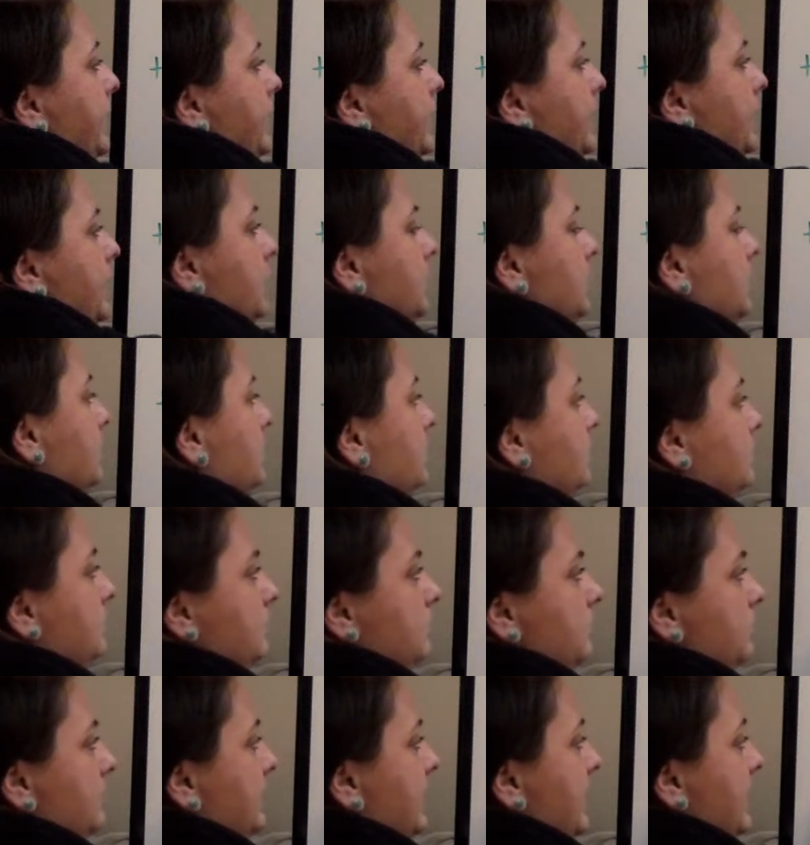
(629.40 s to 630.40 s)
here,
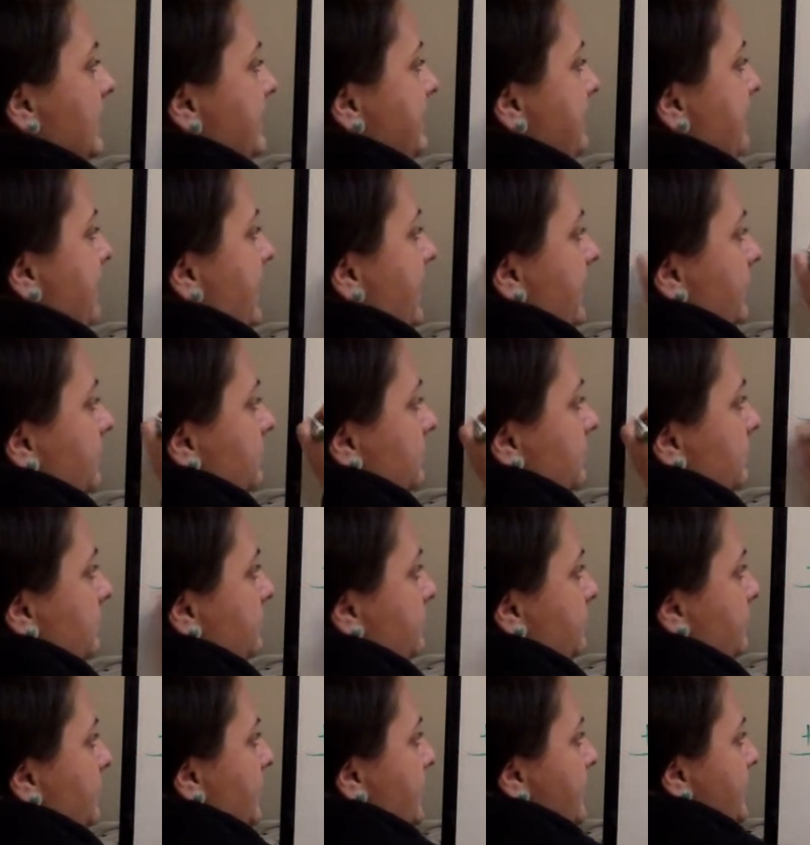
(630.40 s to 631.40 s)
that's fine.
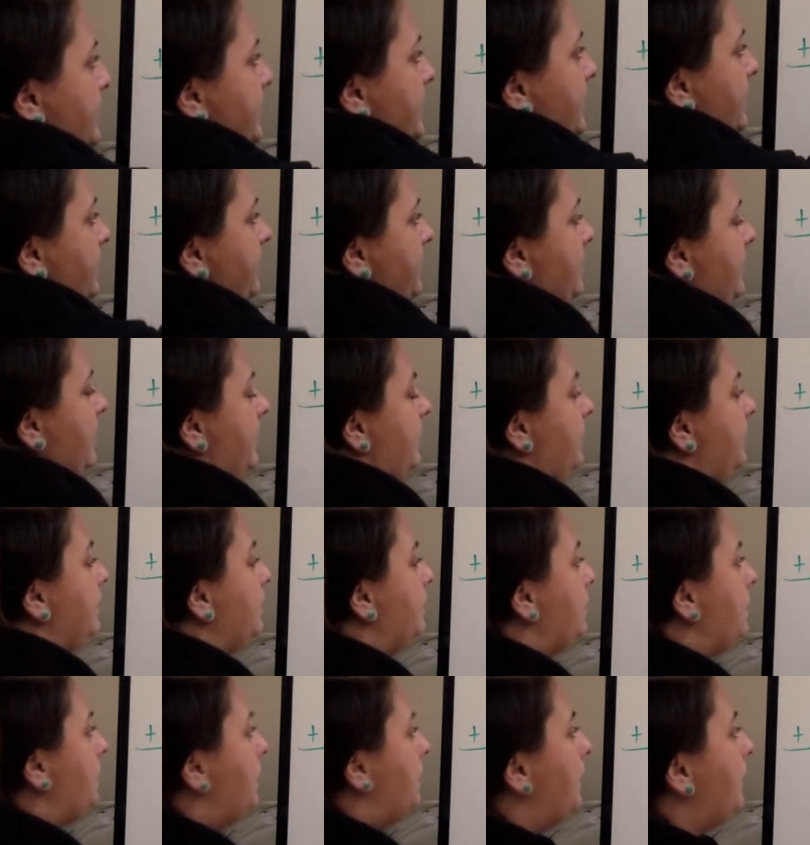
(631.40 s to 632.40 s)
Put a 0 there.
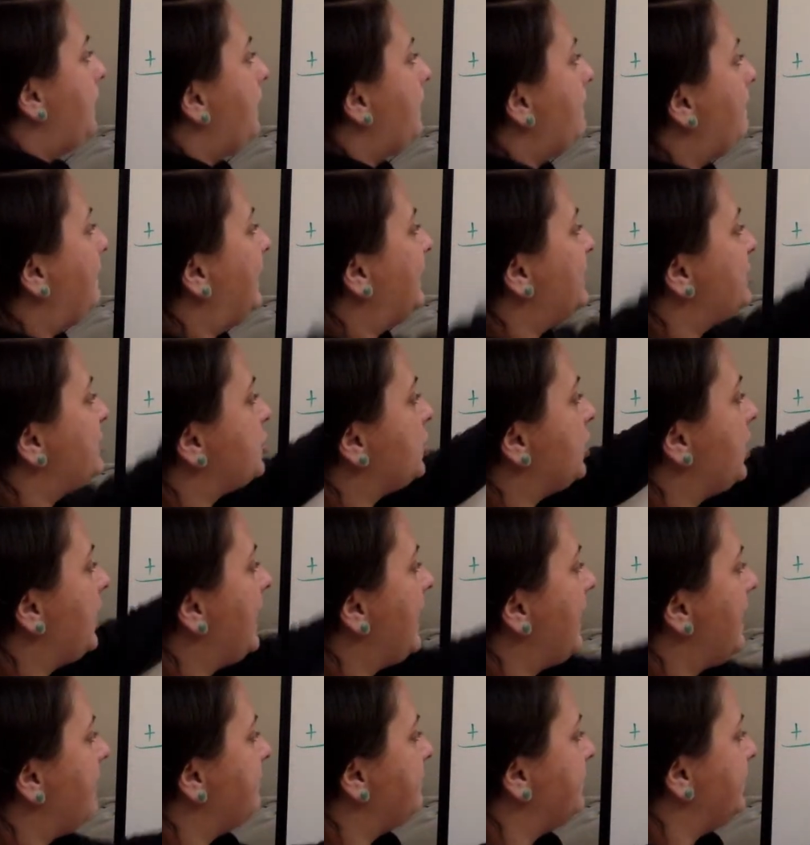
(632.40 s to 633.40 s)
Make sure
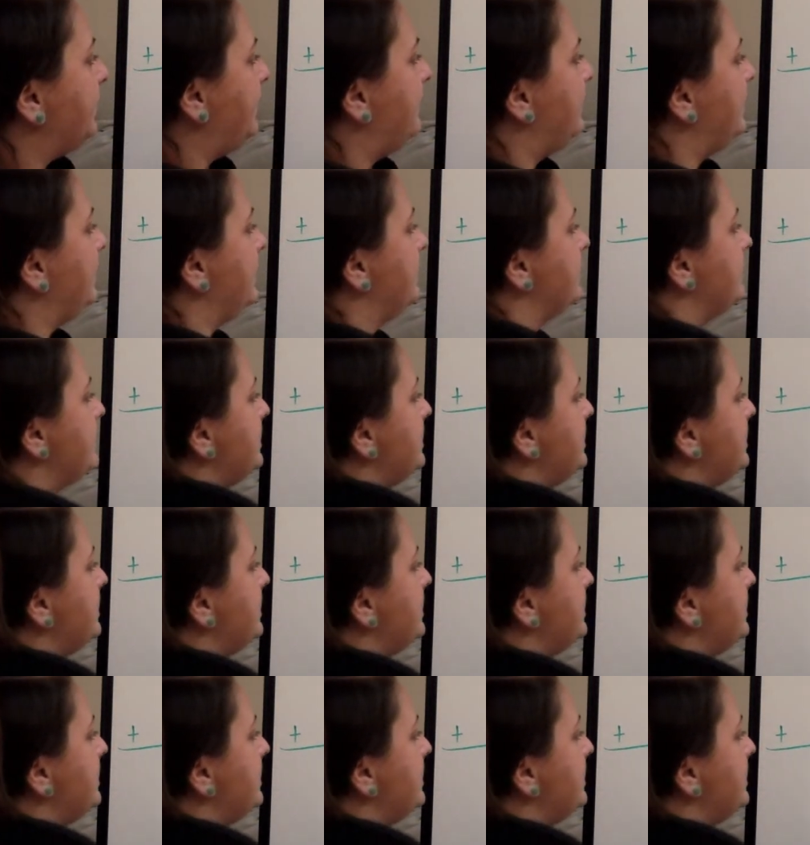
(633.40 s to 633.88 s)
everything